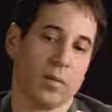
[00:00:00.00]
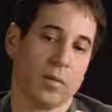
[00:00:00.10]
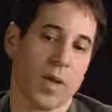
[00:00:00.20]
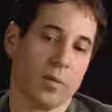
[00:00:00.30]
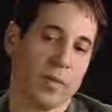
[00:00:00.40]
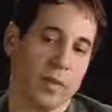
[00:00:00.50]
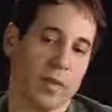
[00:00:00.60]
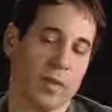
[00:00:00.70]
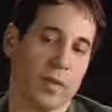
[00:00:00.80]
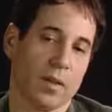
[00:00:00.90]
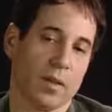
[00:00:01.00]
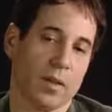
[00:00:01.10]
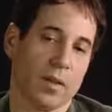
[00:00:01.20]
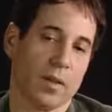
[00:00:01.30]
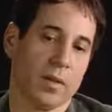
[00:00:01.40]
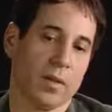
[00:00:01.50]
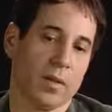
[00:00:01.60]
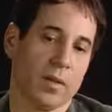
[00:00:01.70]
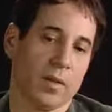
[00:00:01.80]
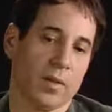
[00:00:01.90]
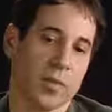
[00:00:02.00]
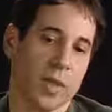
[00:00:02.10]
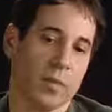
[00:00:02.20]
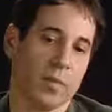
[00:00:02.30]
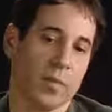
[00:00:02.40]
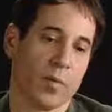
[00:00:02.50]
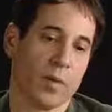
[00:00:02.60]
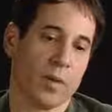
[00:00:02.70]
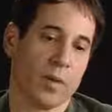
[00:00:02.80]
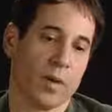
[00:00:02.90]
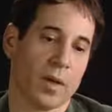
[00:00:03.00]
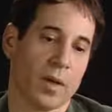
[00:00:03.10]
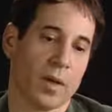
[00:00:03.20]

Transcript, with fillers: Dylan did the same for